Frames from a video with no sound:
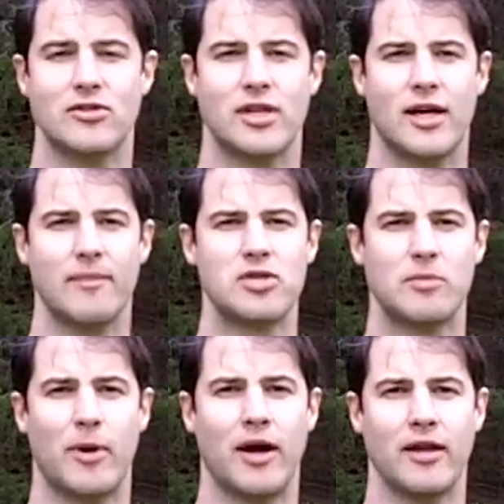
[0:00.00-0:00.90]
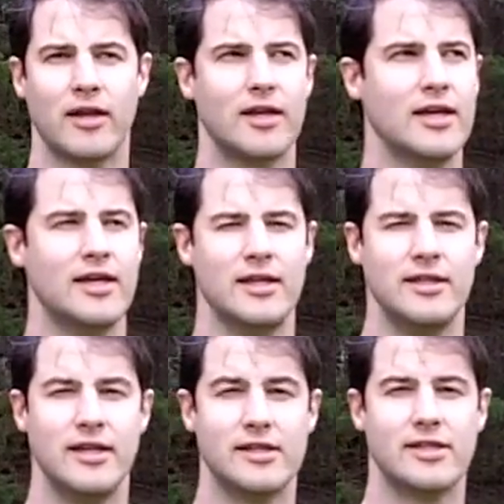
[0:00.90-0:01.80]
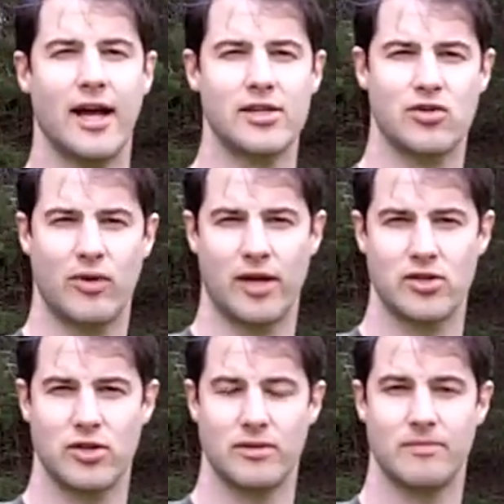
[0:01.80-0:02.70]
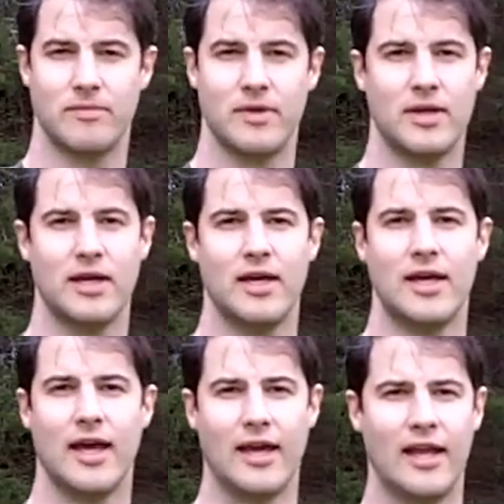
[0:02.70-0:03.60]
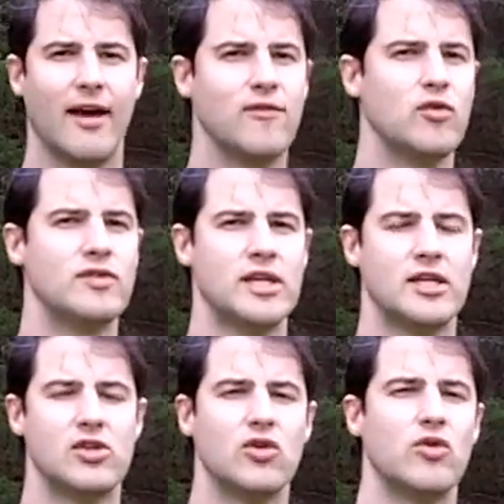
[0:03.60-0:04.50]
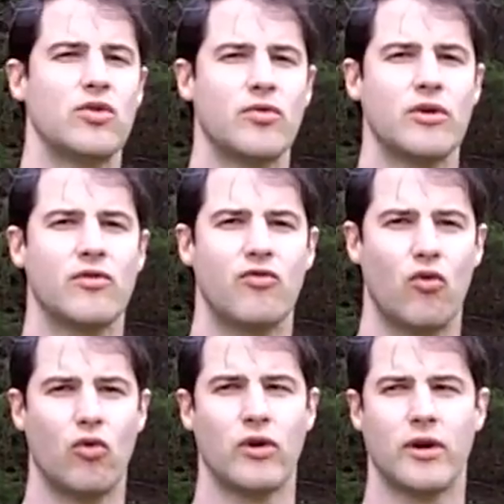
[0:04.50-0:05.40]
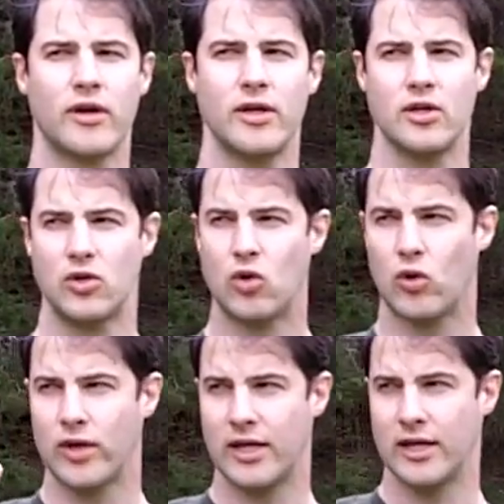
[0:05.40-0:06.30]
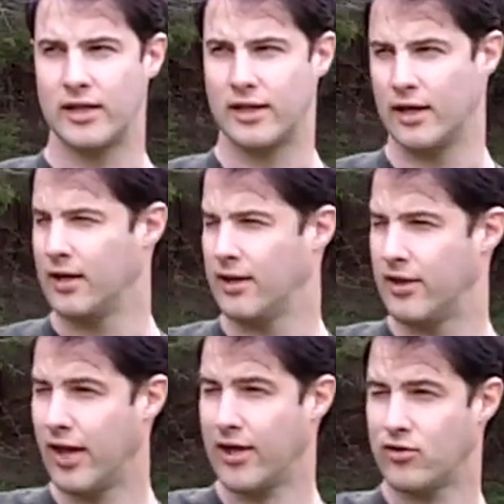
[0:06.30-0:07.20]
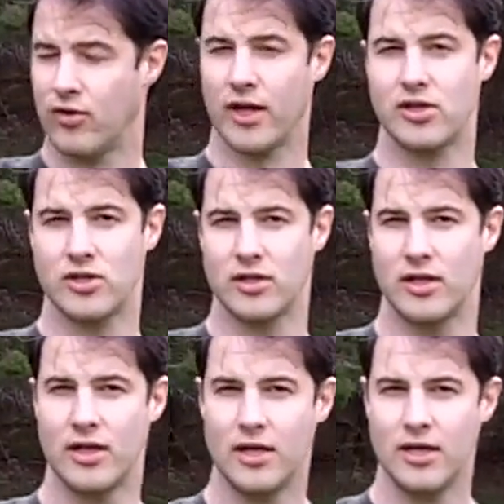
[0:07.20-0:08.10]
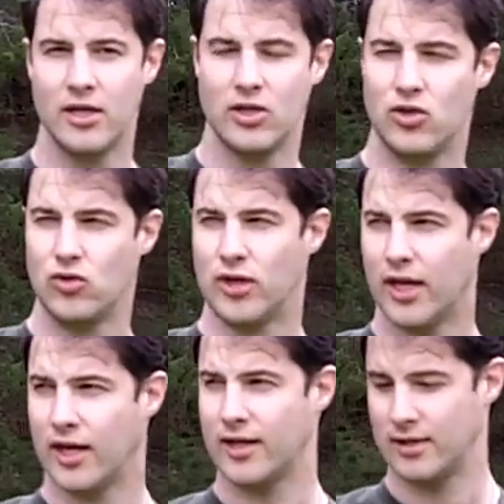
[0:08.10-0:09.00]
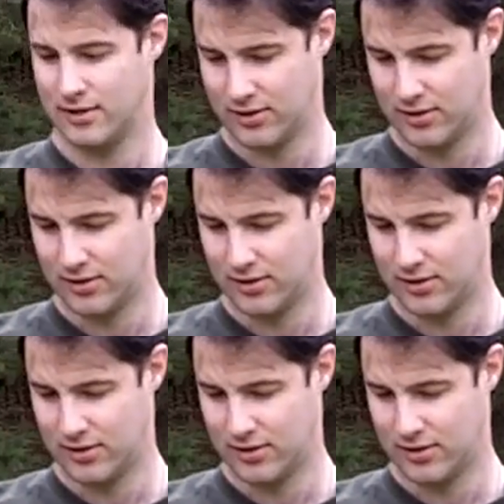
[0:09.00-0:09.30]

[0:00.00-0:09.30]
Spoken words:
time spotting the exact direction. And after you've seen 2 or 3 or 4 going in that direction, you can